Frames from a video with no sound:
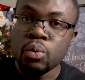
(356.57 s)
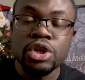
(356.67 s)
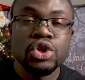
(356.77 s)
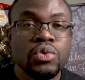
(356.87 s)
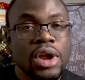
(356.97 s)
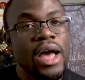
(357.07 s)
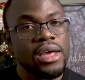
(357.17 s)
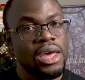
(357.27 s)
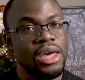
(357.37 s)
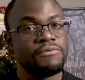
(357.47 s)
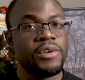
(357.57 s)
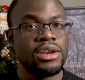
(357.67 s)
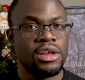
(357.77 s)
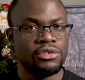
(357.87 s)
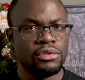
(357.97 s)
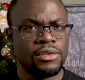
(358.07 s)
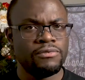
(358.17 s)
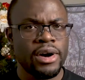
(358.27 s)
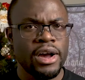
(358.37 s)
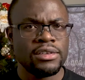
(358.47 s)
do not give financial
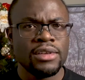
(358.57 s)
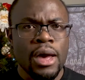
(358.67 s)
advice,